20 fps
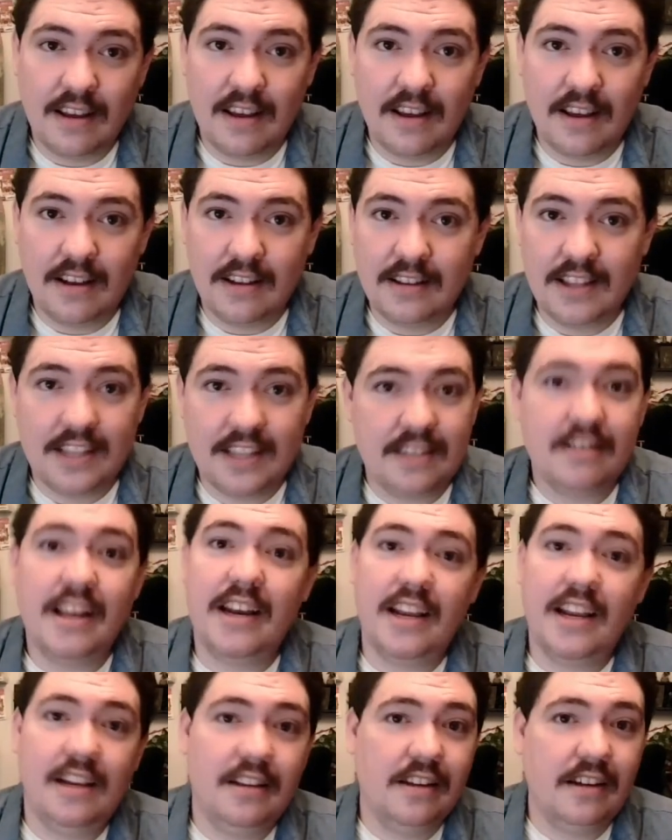This lady
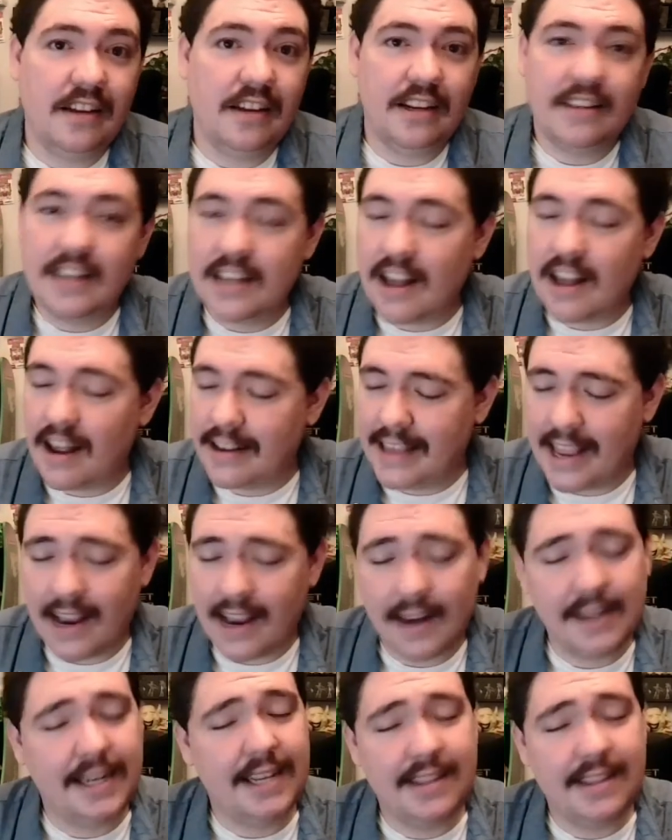clearly did not
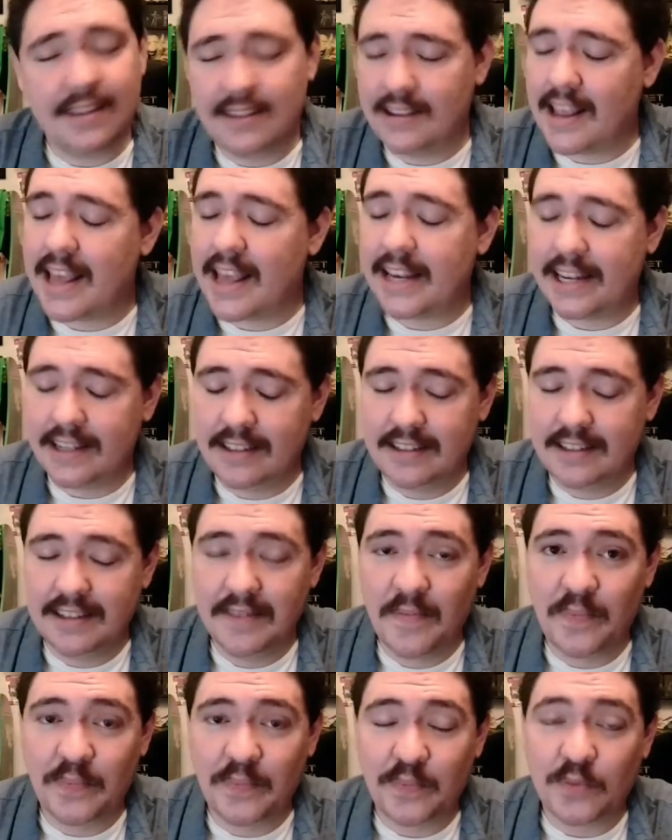care in the slightest
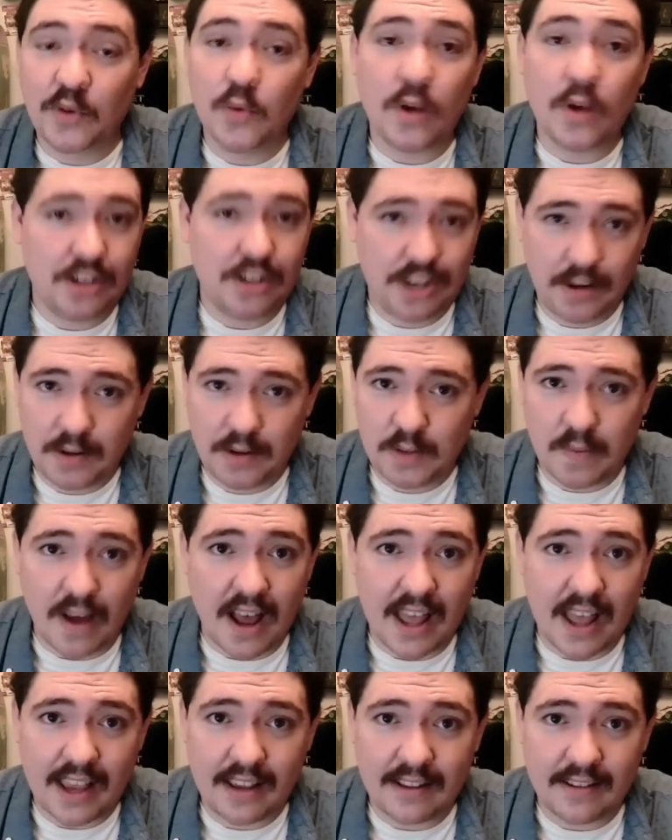what she was
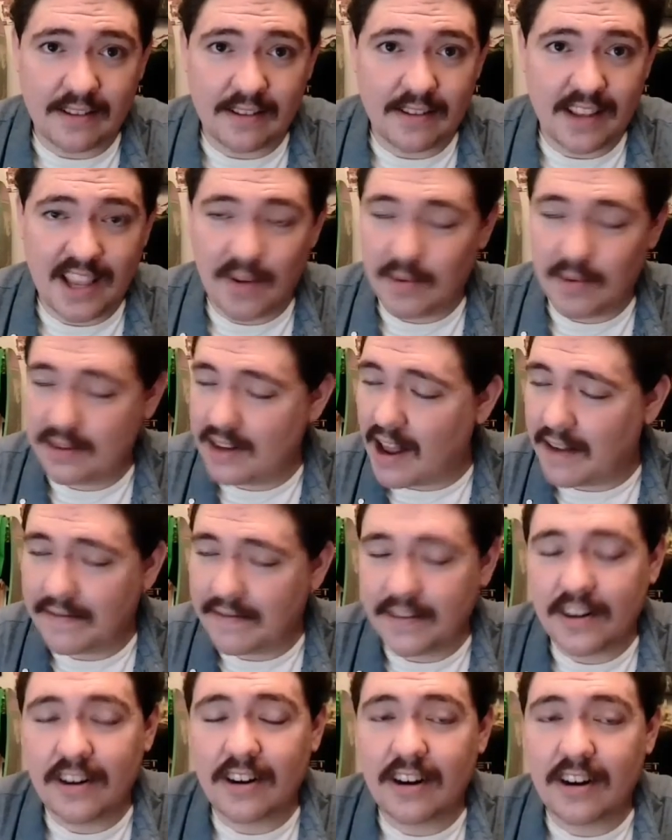buying. It was not
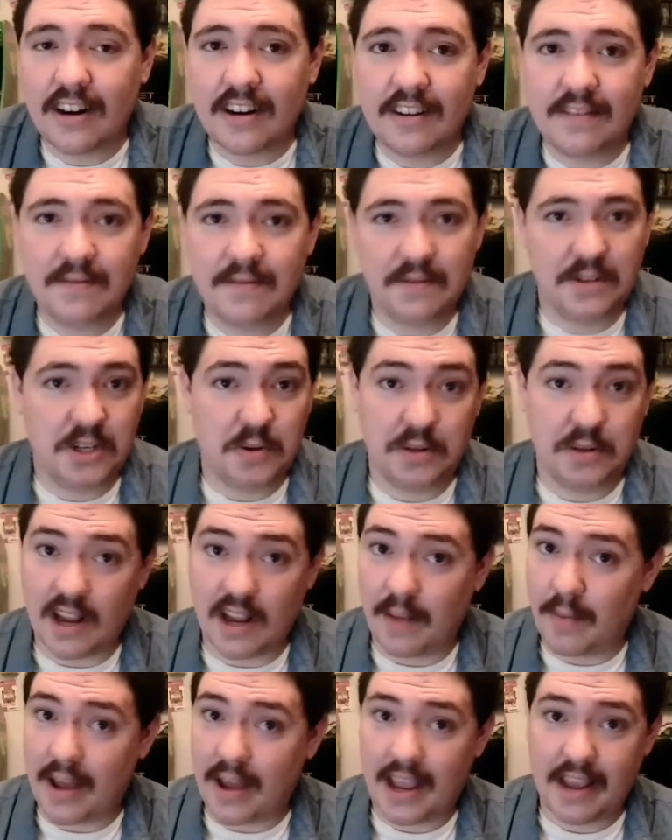for her. She was
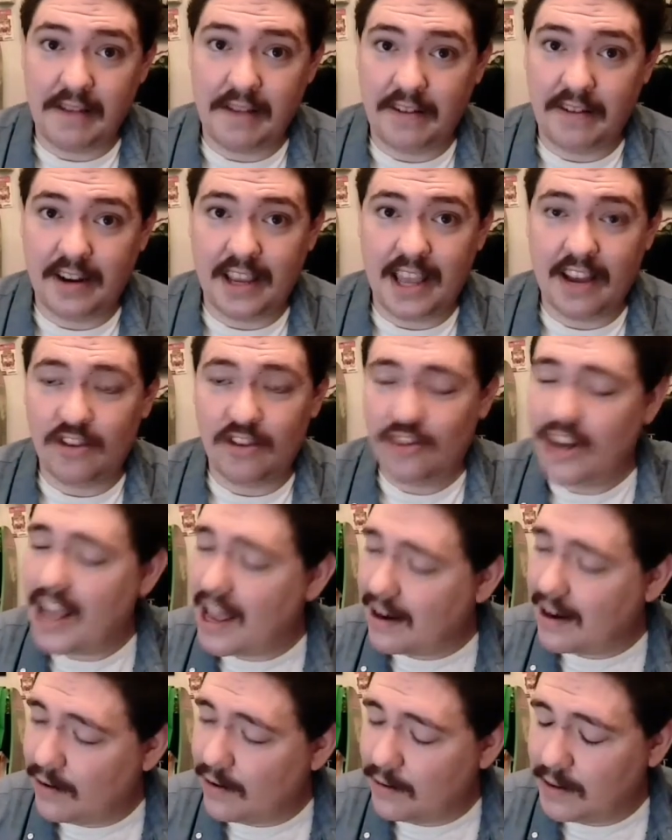not buying it for a kid. She had
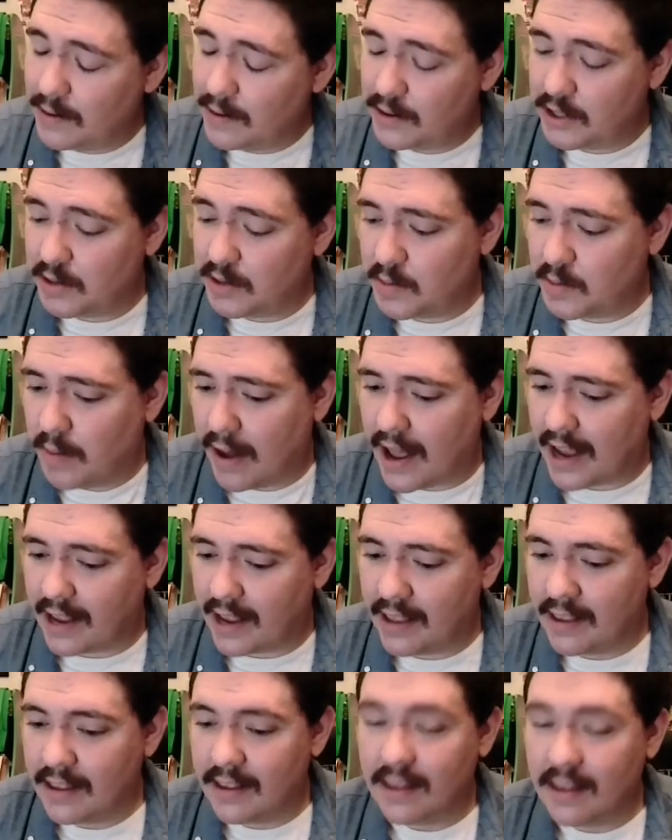no clue what she was buying.
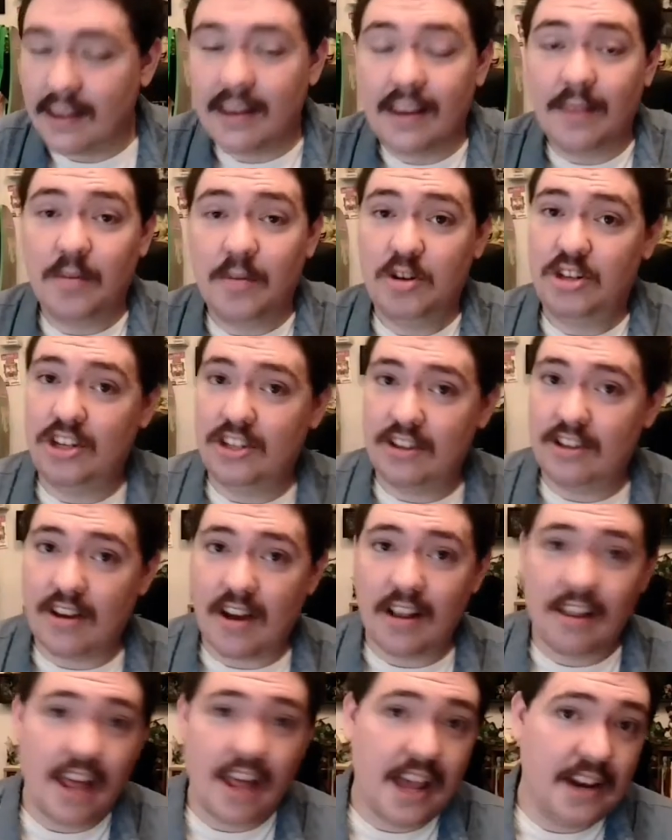But she saw a
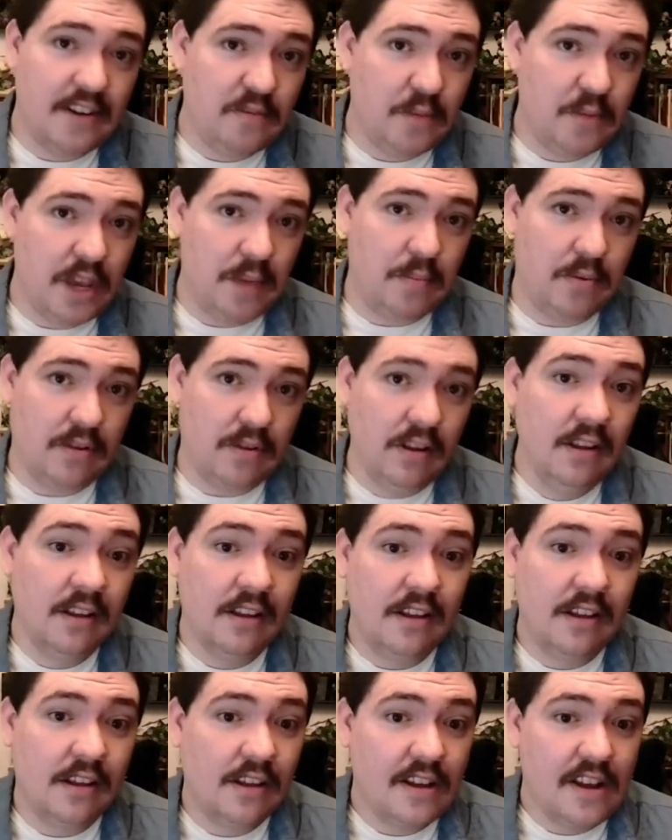line of people
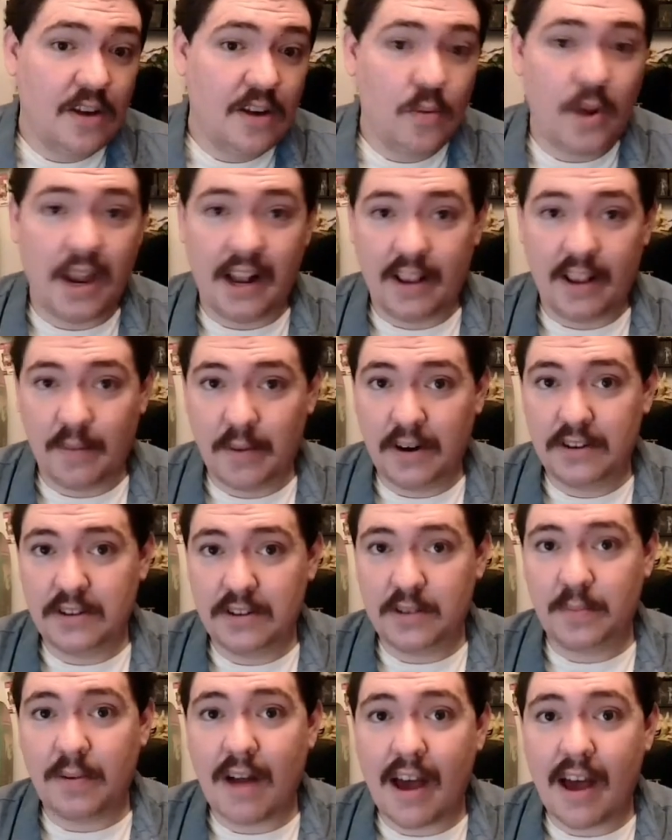waiting to purchase a
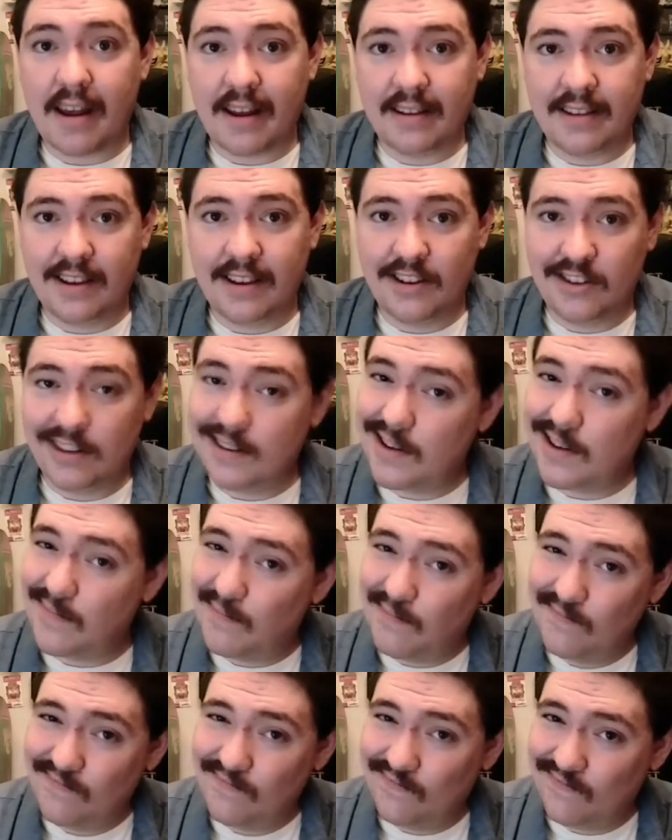product, and she said,
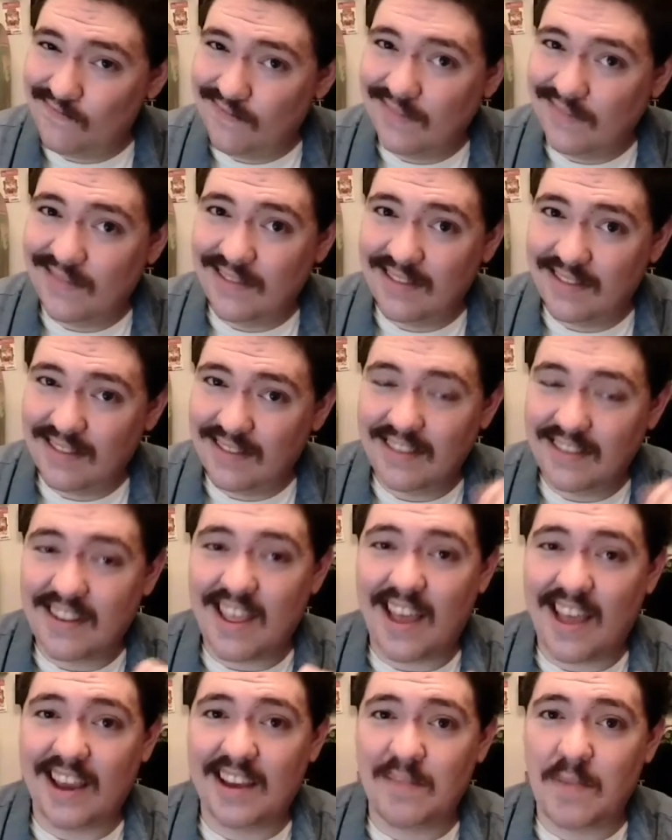
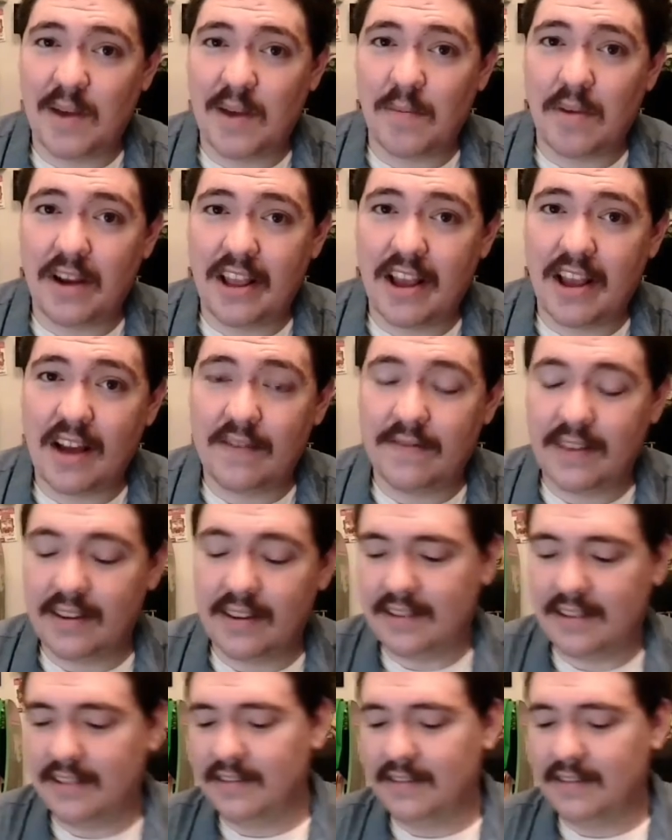"I can make money off this."